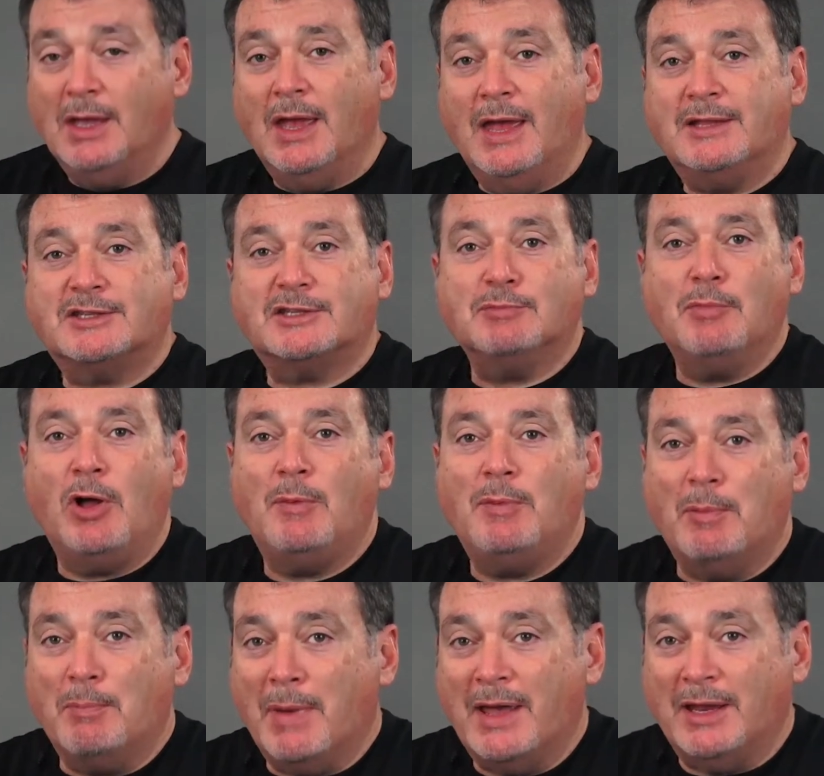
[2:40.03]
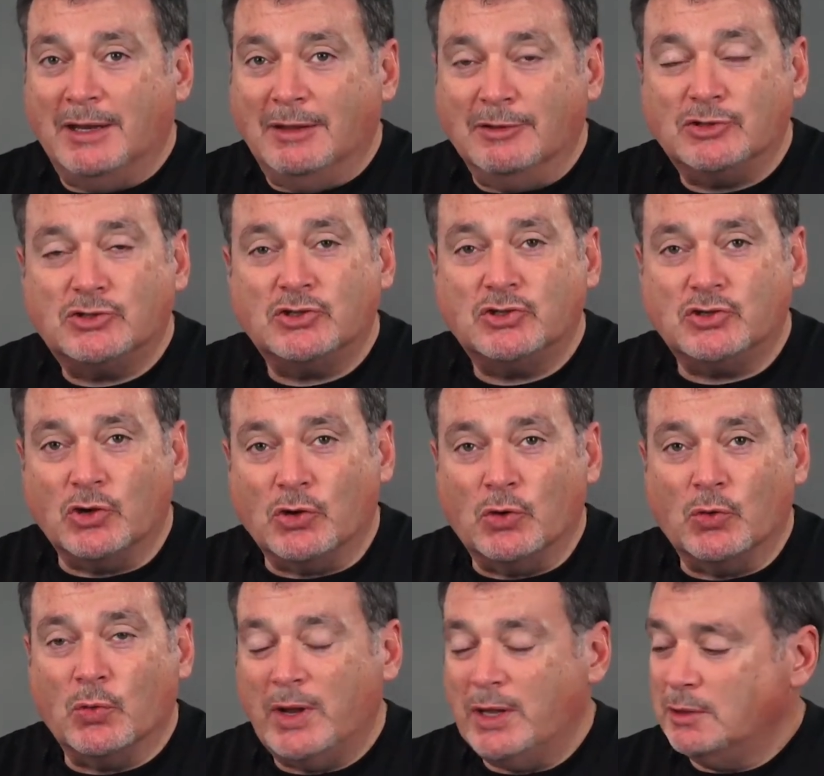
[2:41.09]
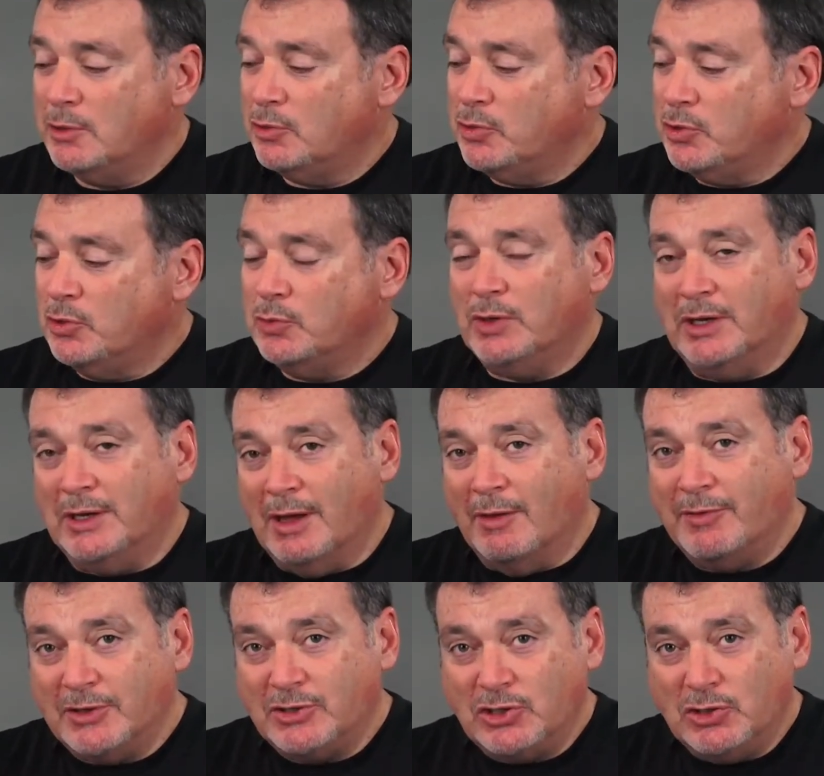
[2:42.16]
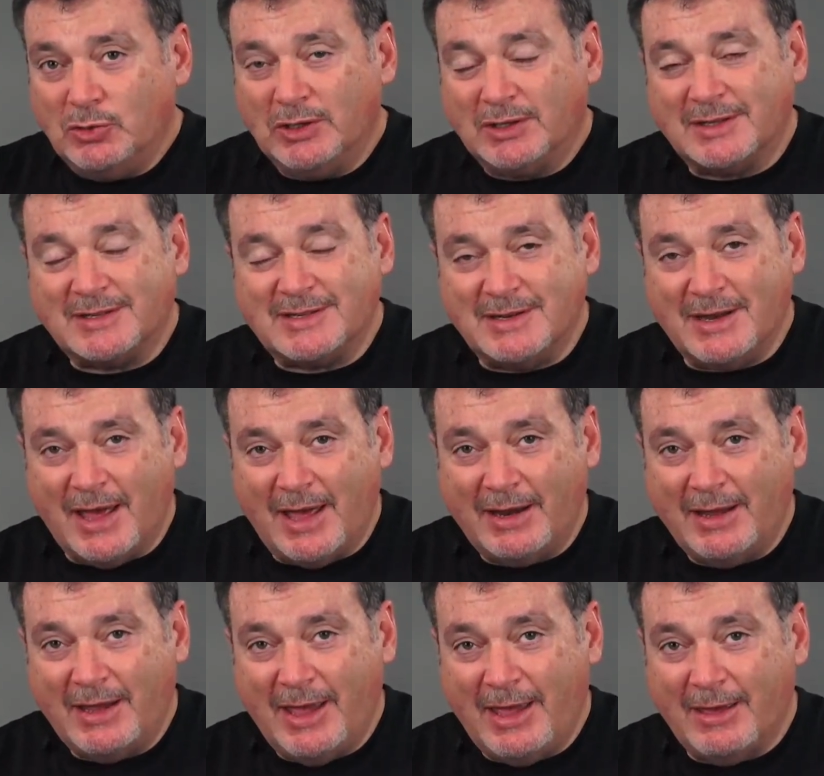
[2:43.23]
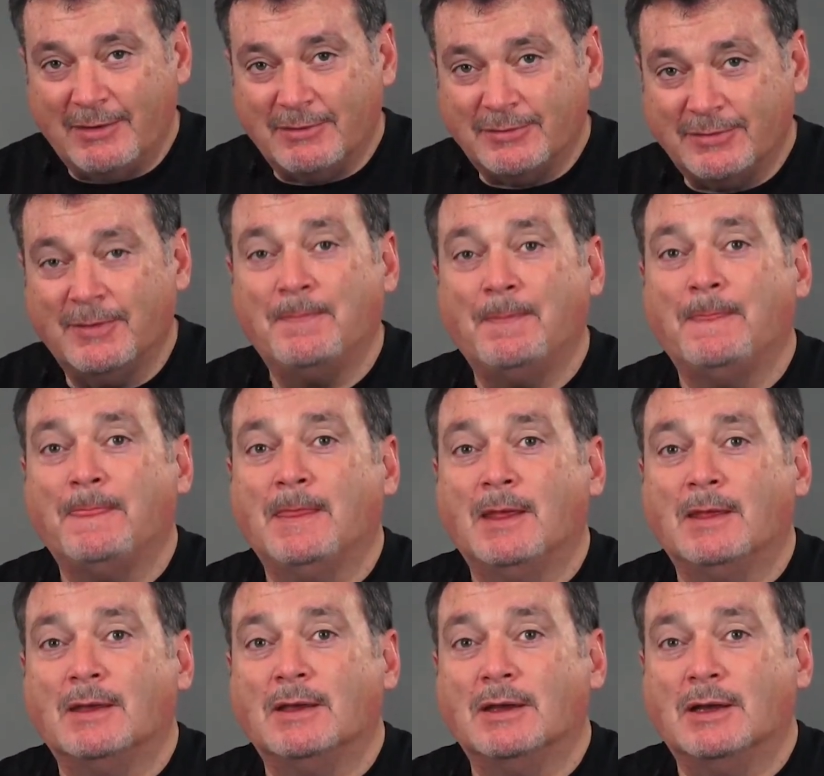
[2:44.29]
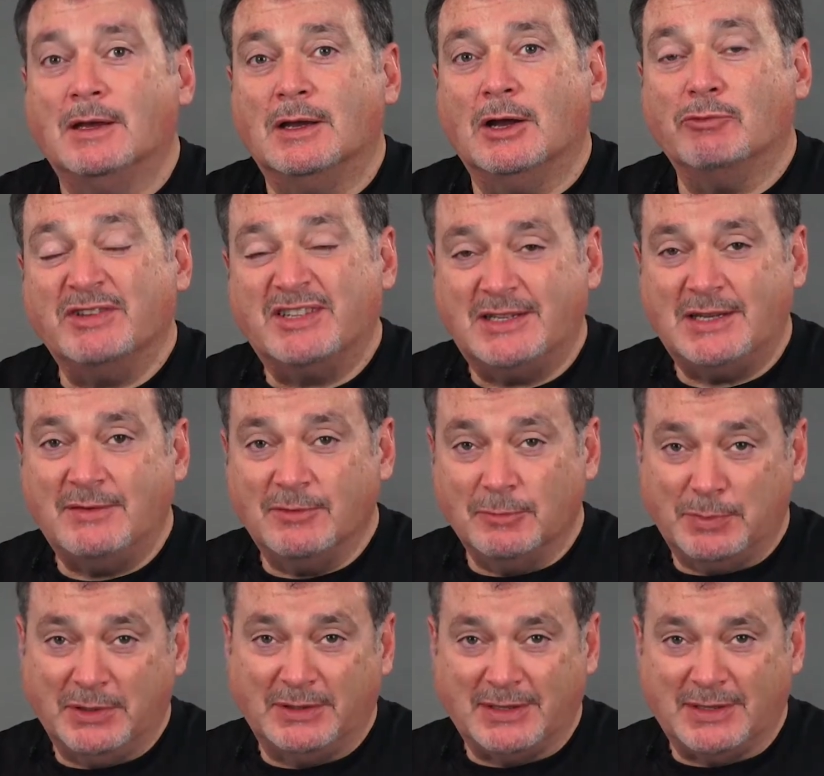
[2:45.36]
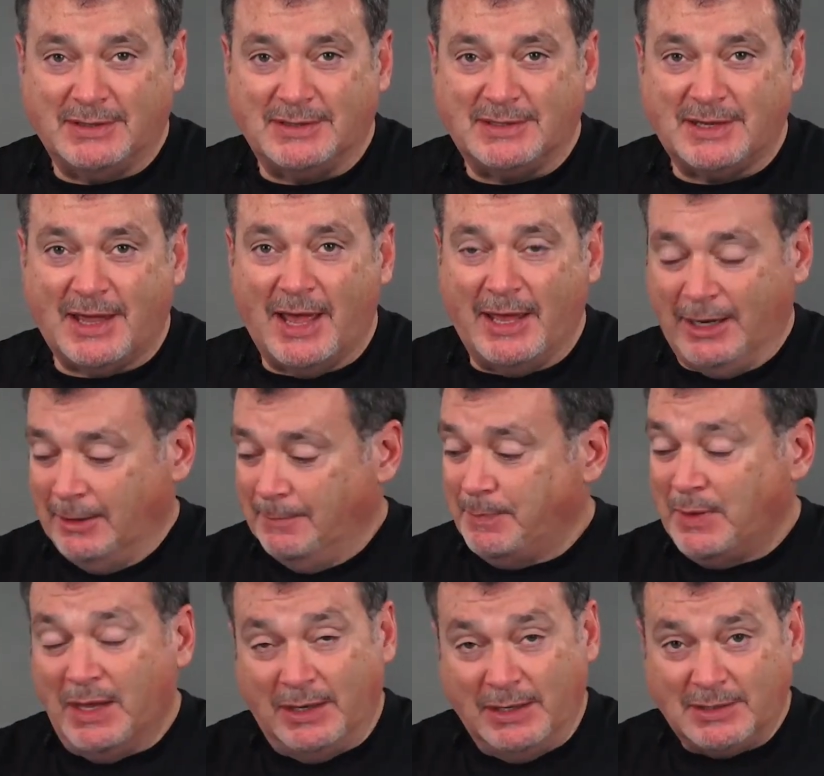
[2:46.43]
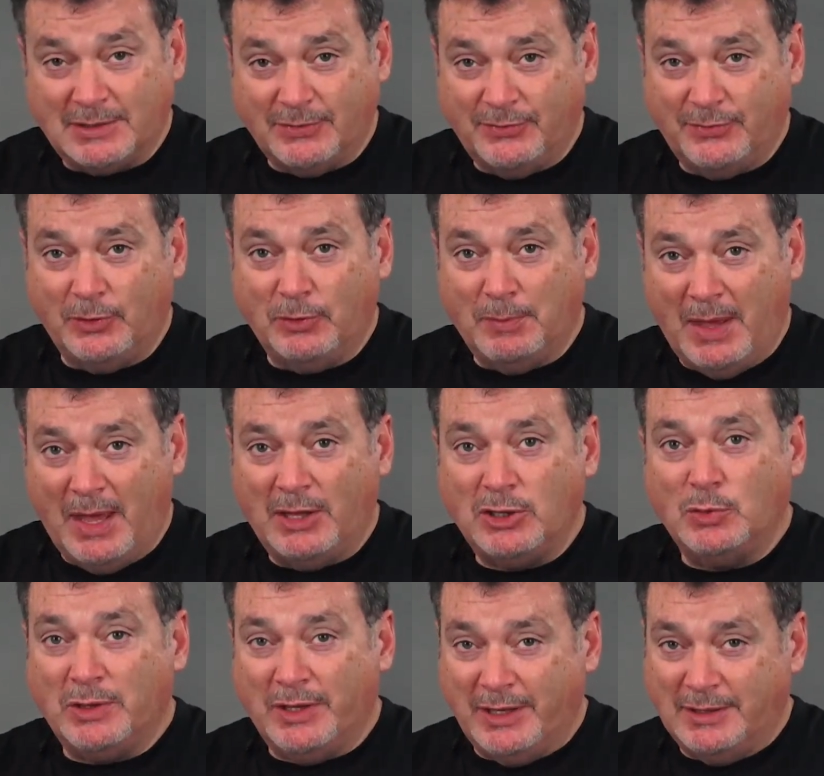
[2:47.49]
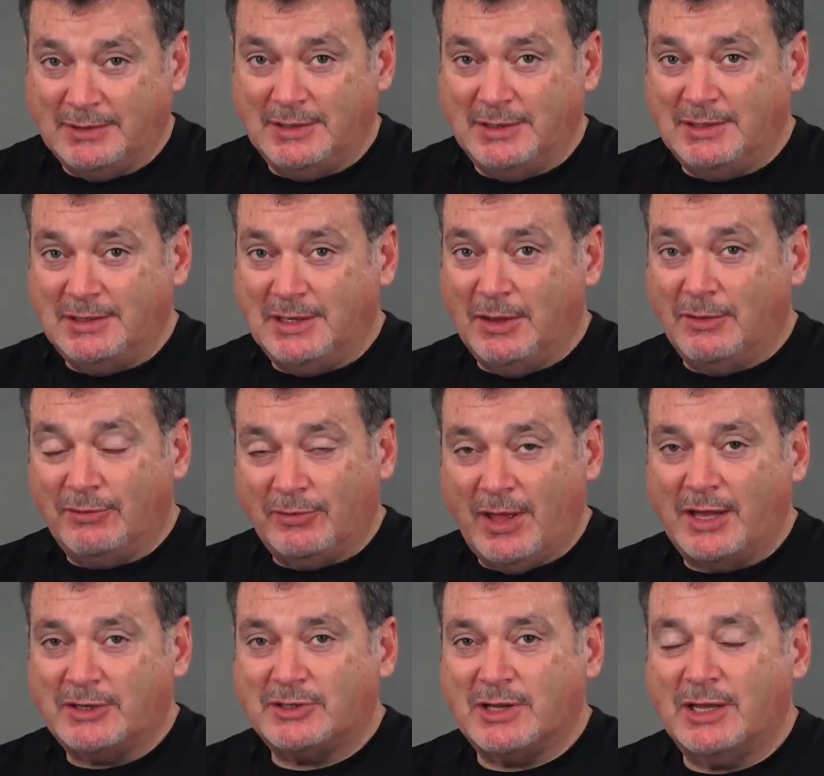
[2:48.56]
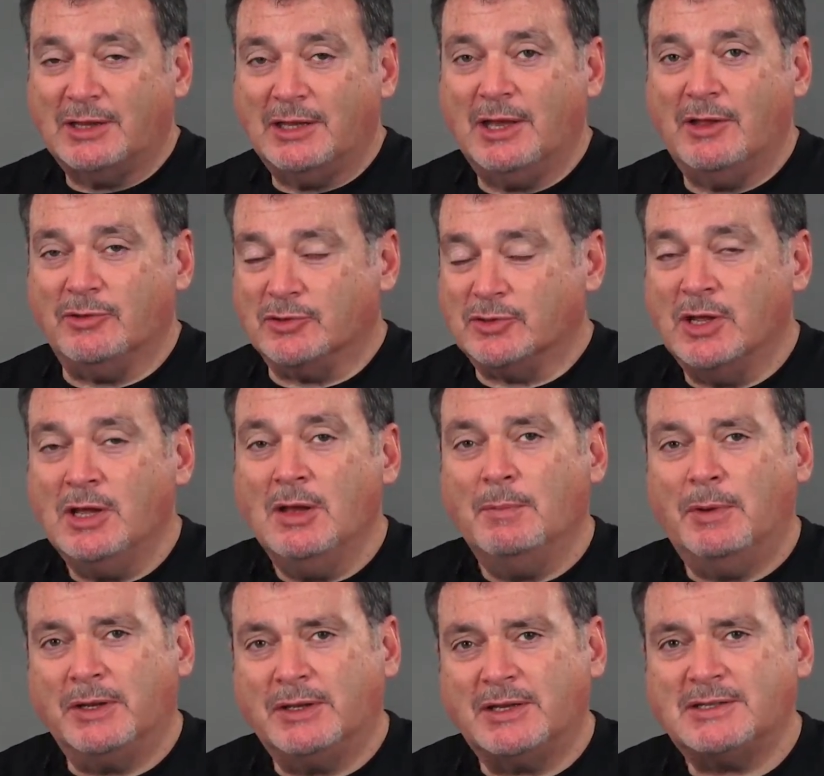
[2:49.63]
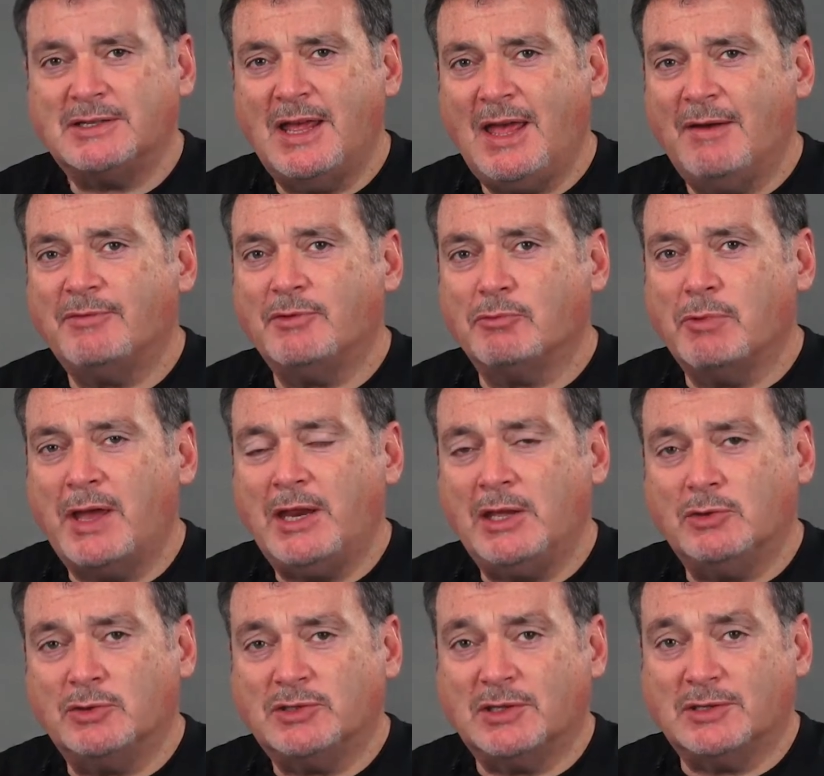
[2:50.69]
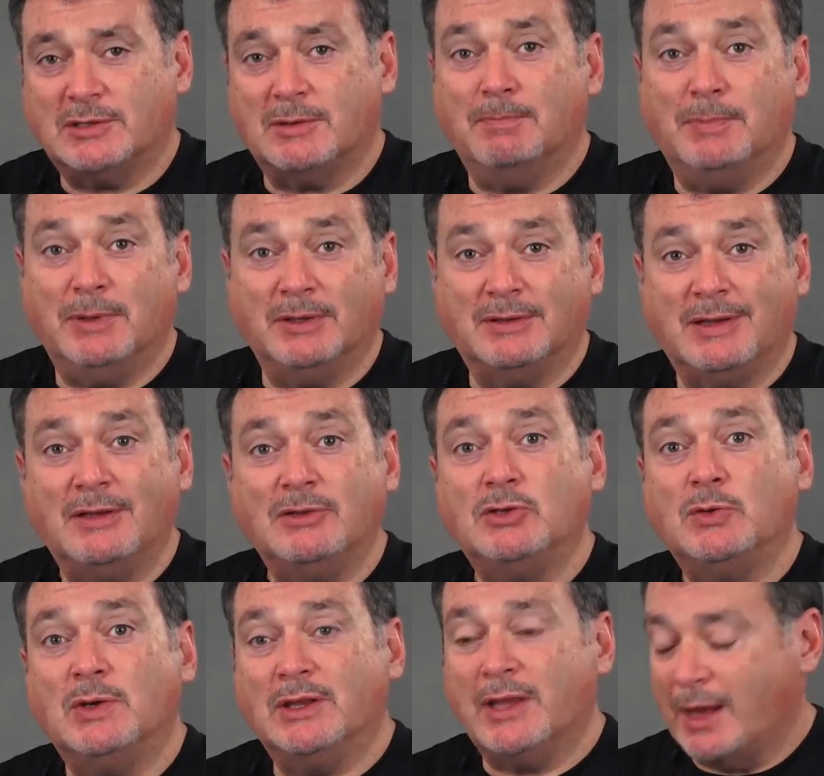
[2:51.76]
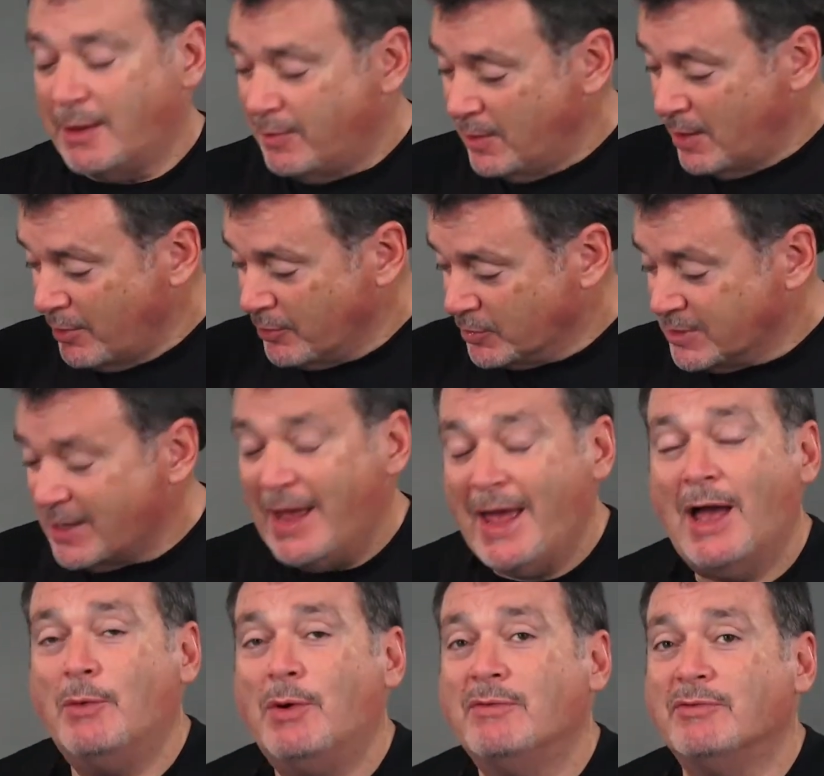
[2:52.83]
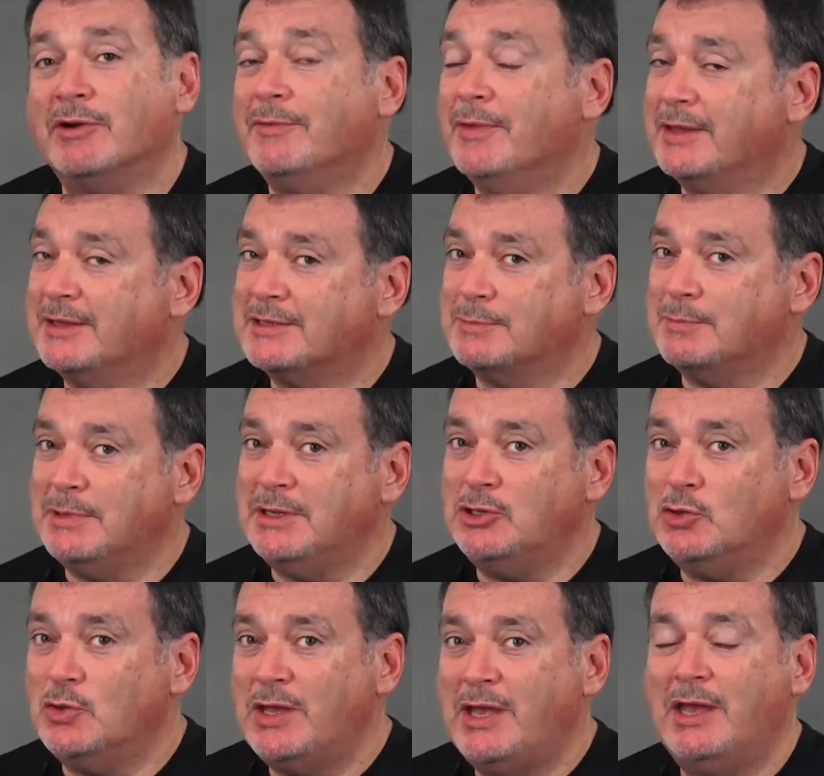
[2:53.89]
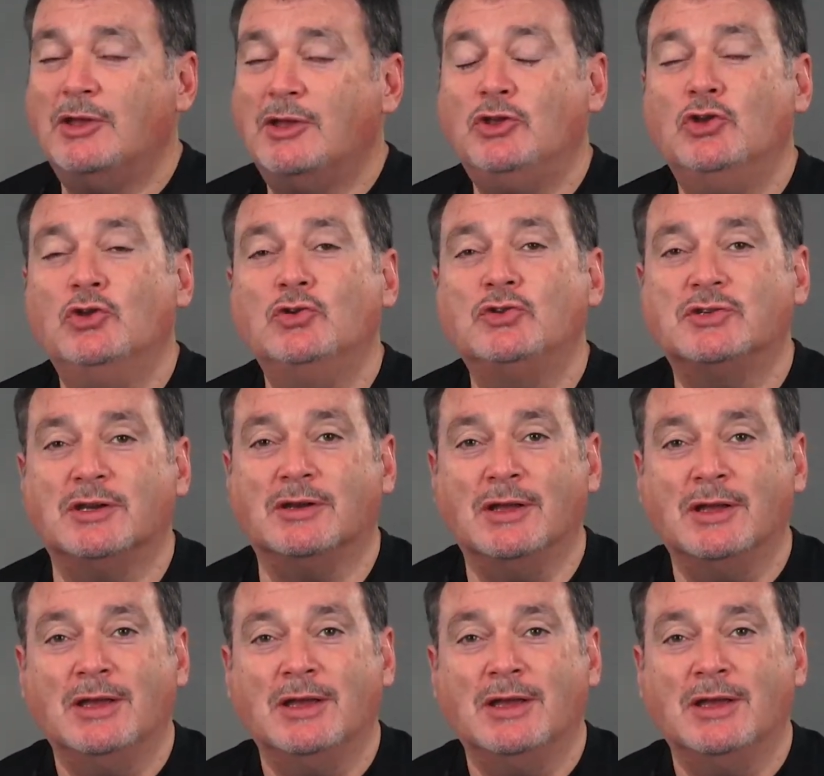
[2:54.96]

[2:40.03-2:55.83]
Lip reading: It's small but mighty. This is a great little unit. Now this unit does not have a receiver built inside it. It is a full manual NTTL flash like the others, but it doesn't have the radio system built into it like the others. However, that doesn't mean you can't use it